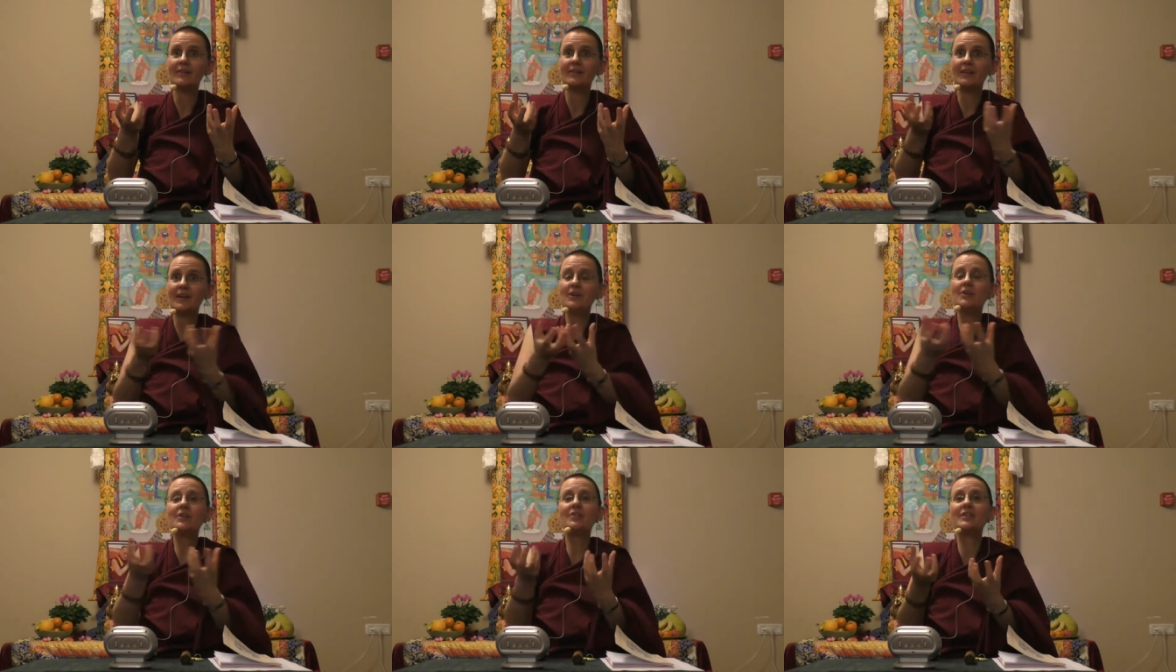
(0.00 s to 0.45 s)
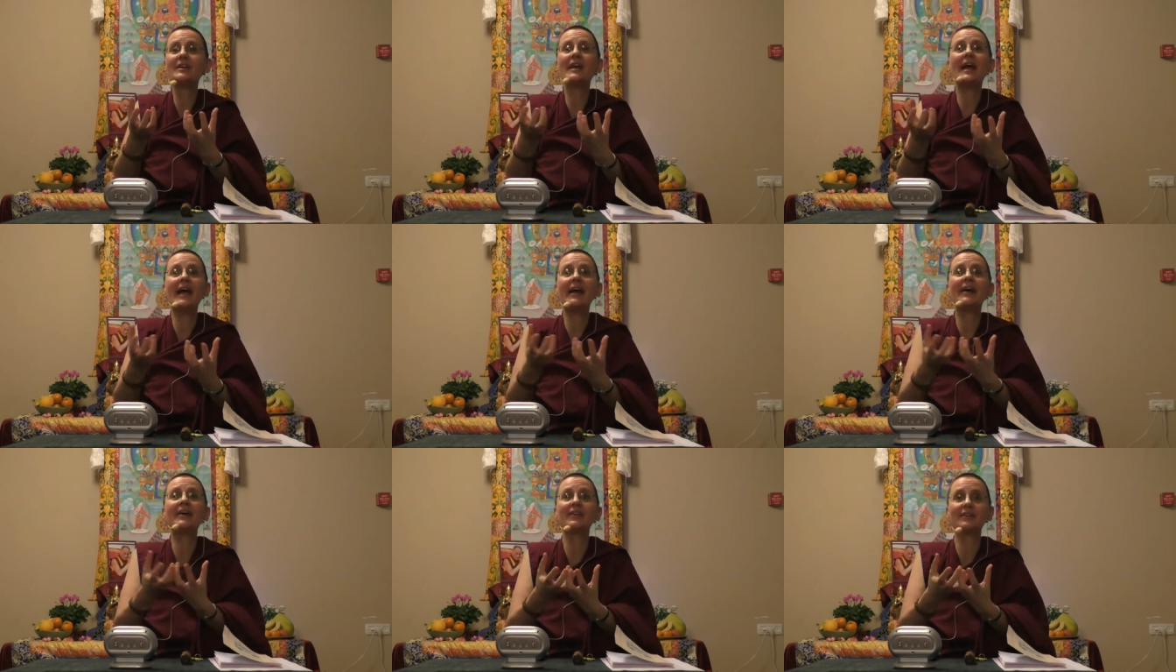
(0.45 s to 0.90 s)
They're not the
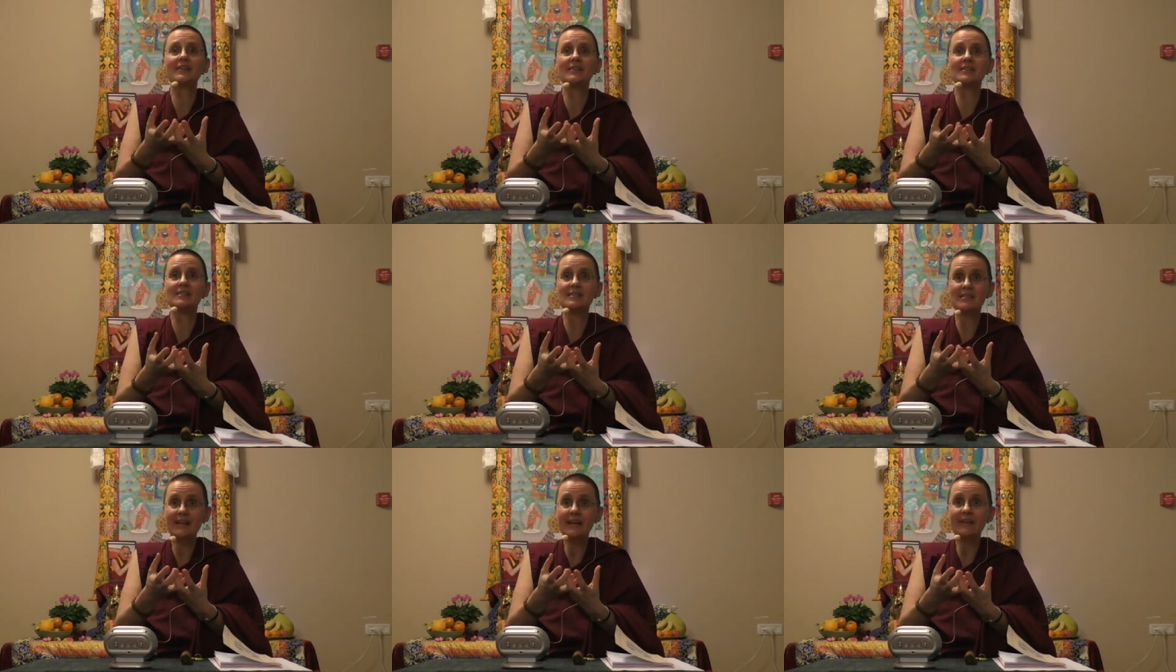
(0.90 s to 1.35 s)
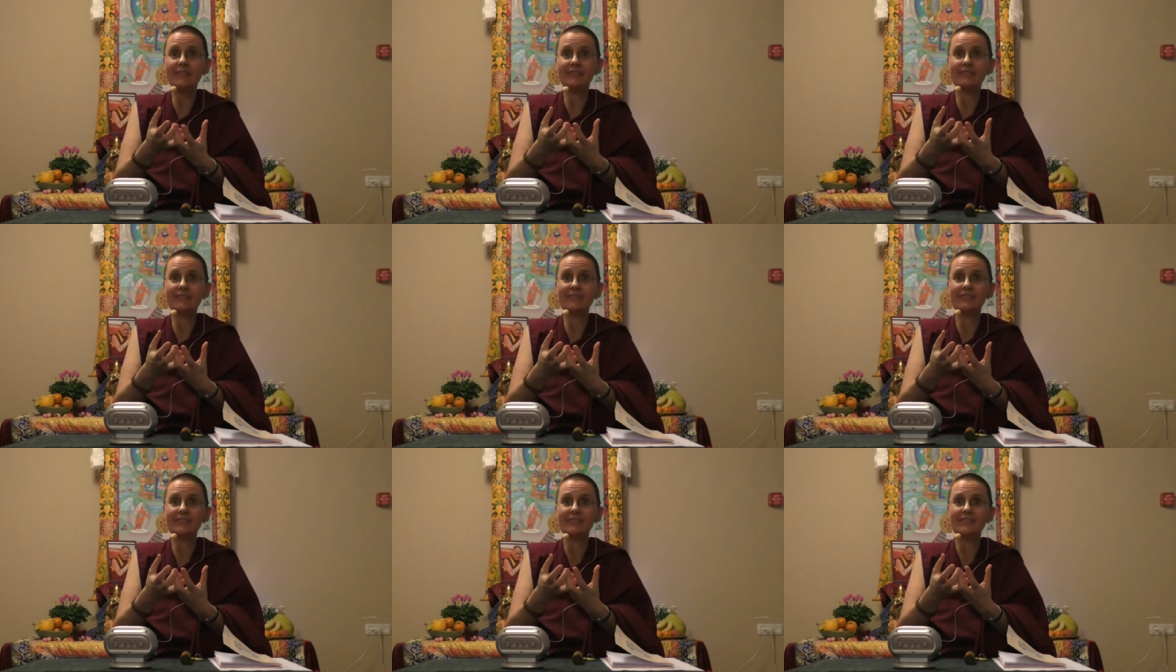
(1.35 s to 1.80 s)
anger
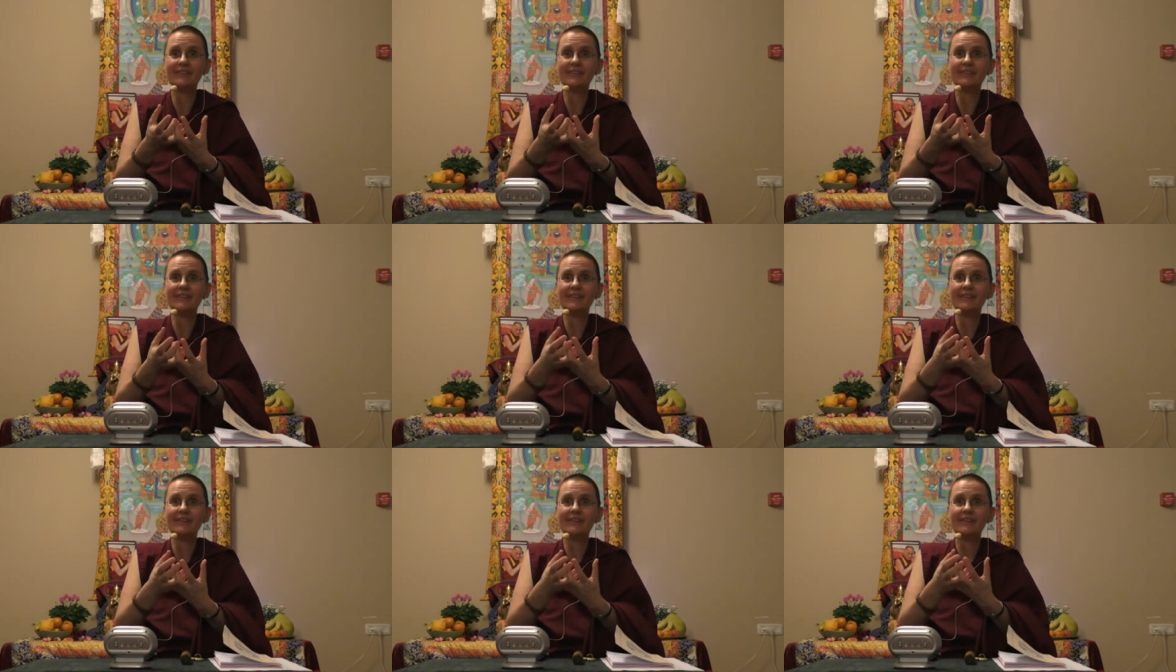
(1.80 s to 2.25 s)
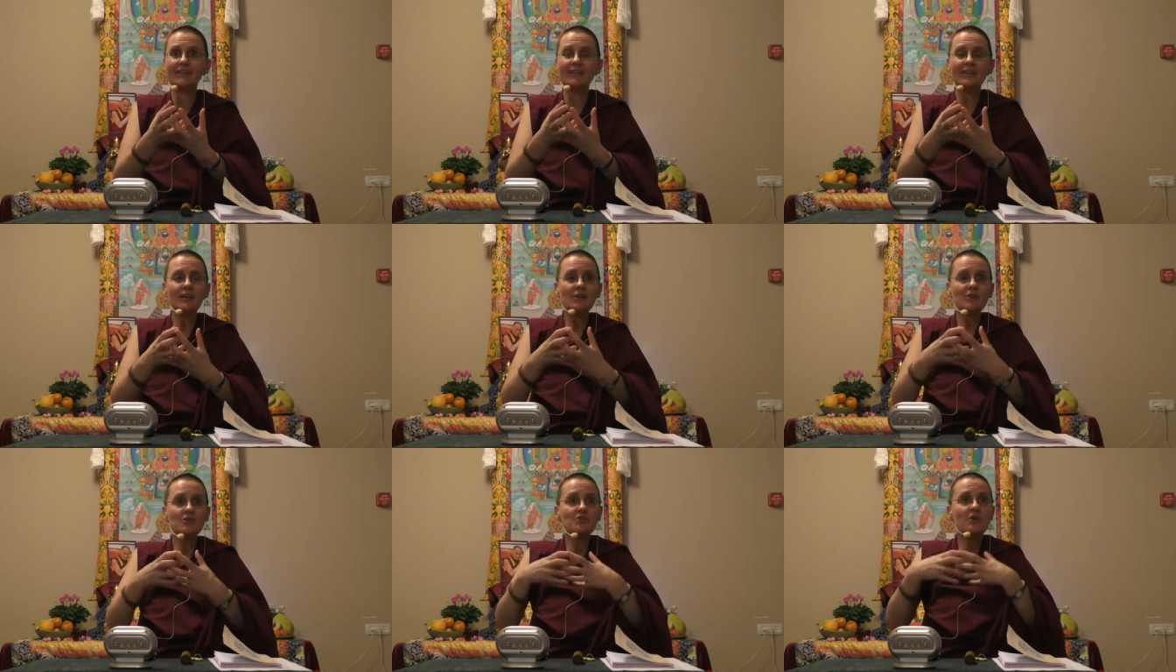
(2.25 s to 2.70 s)
itself.
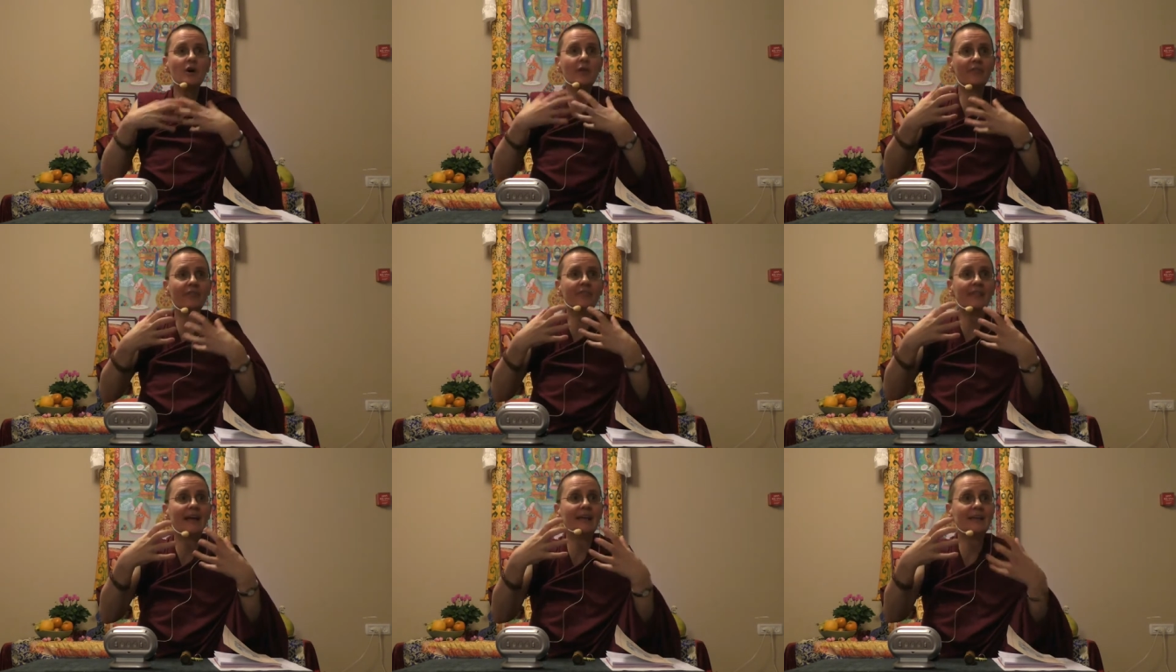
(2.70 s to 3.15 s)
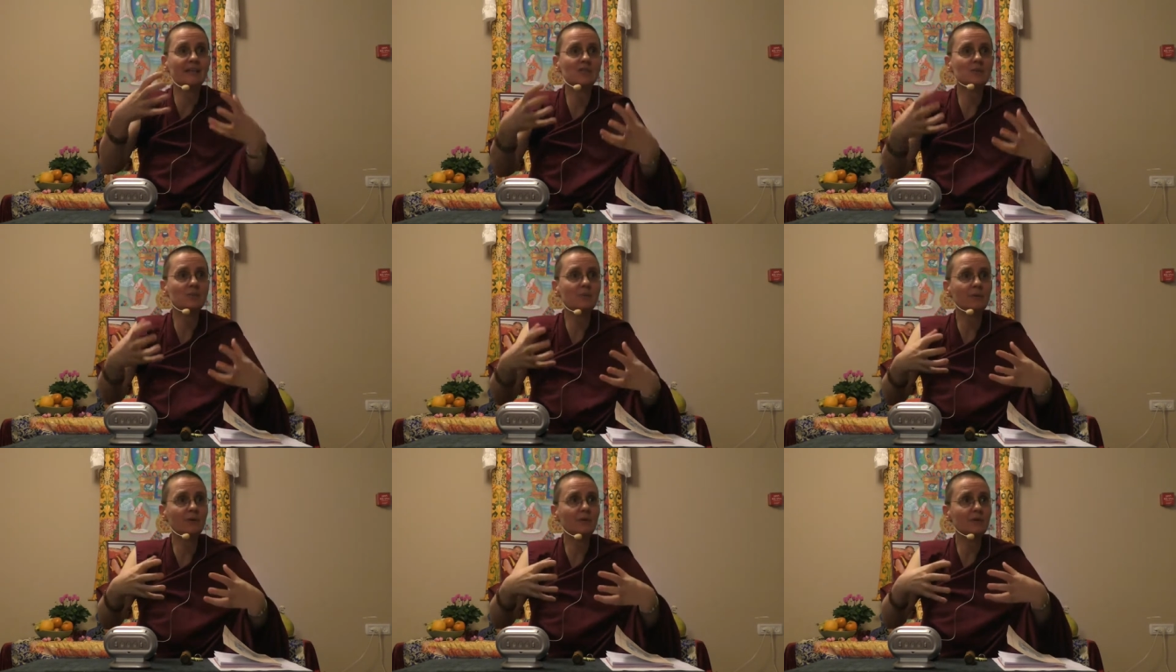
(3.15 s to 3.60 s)
They're not that
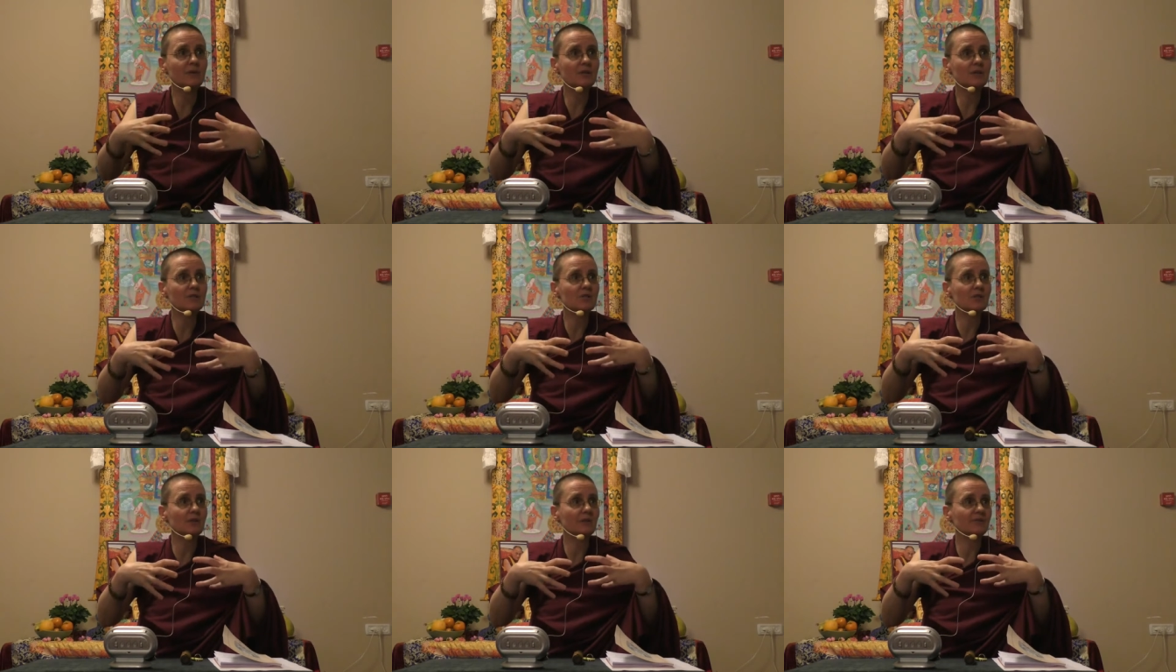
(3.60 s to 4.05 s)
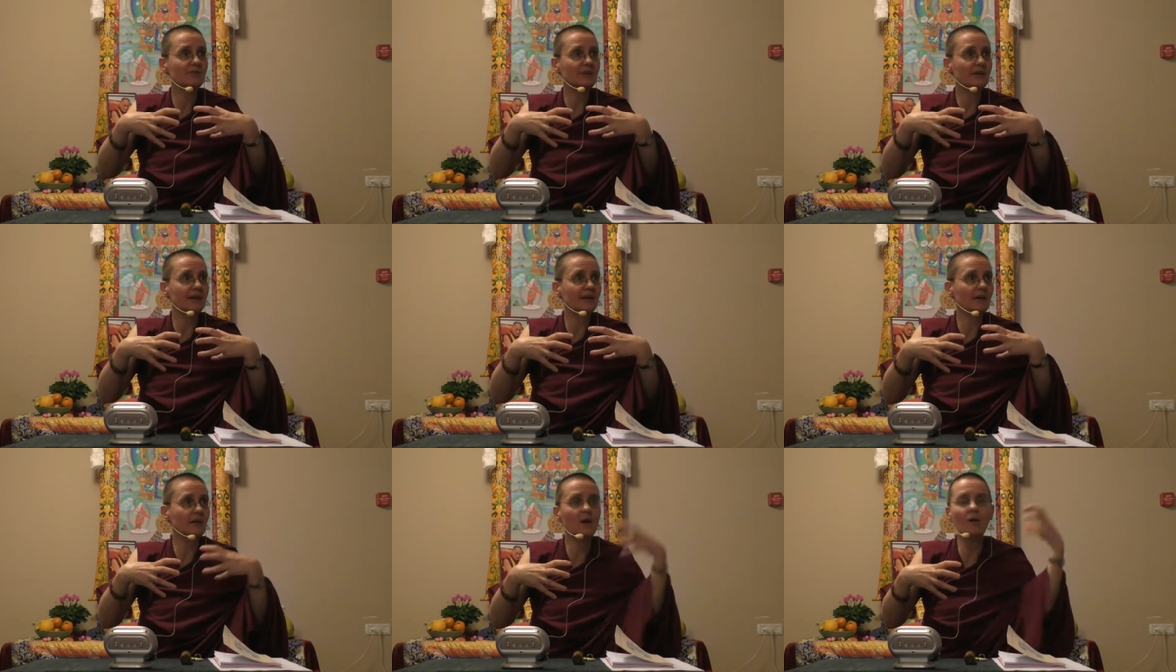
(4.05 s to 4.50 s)
experience of
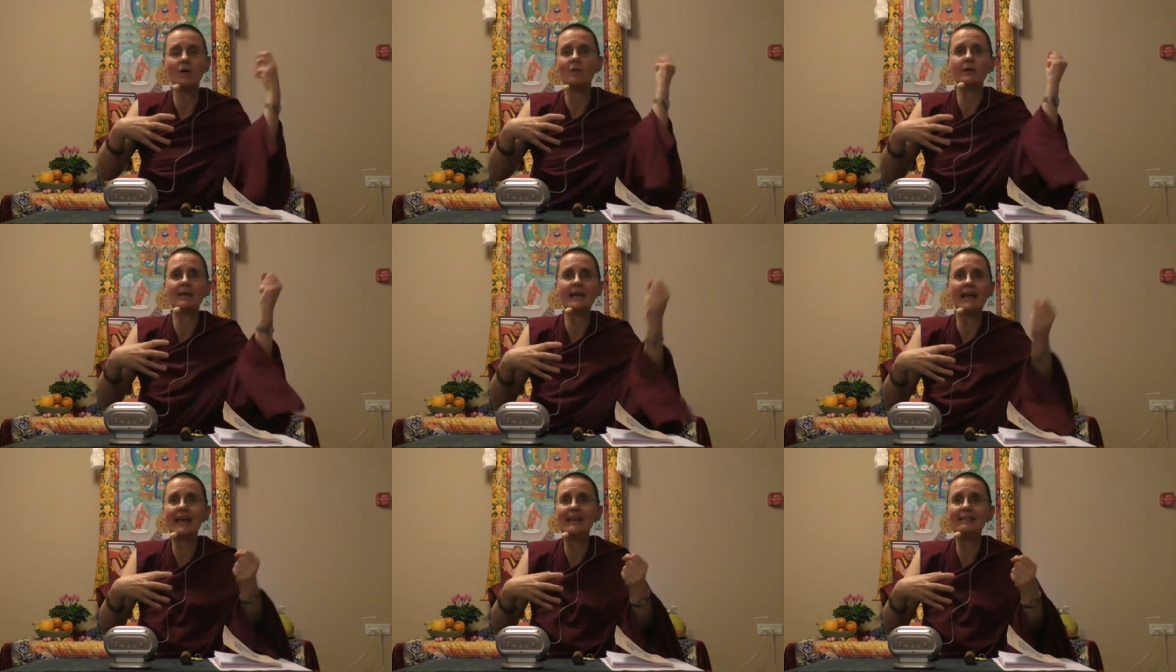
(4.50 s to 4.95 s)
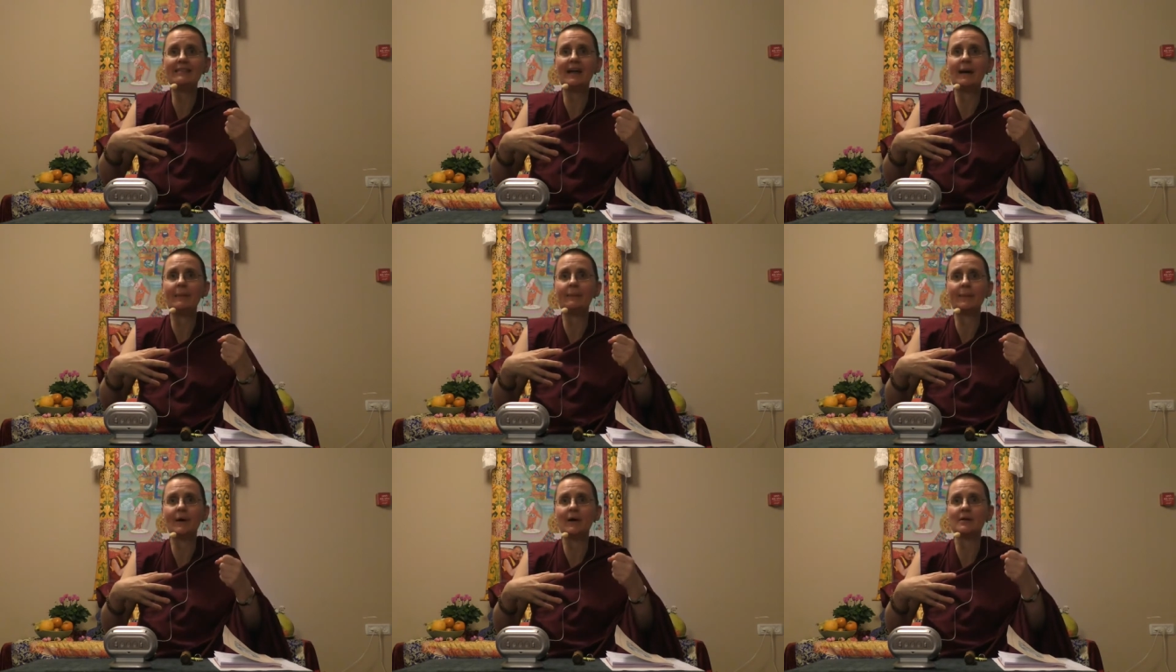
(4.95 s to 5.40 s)
like, oh, I want to hit
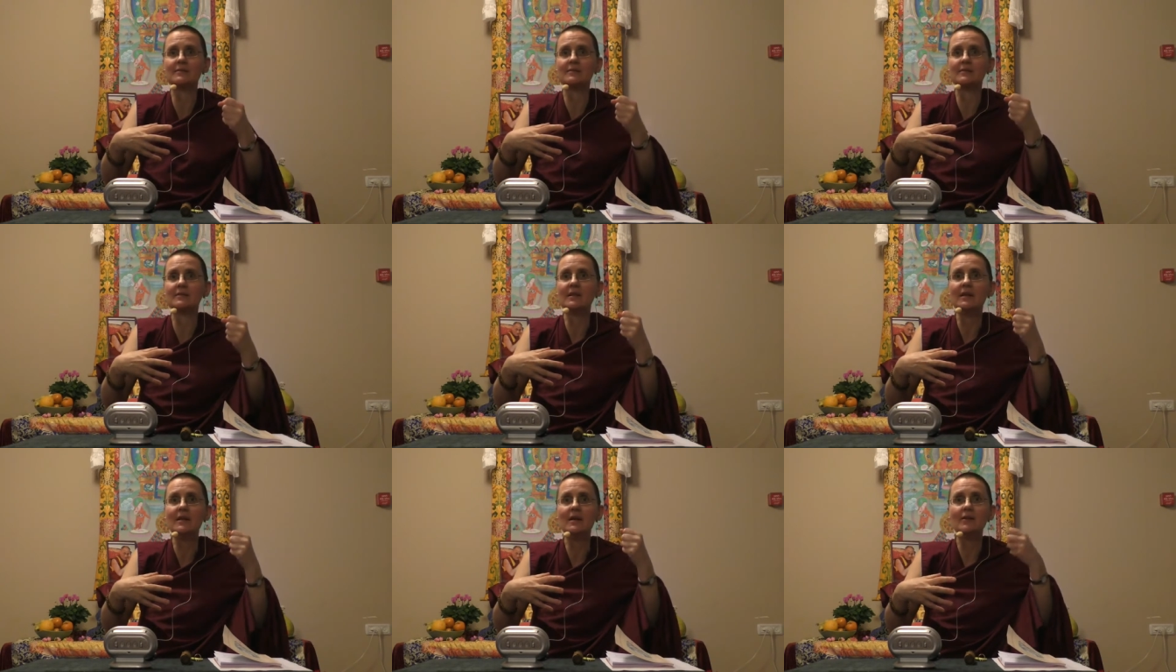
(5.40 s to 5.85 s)
that person.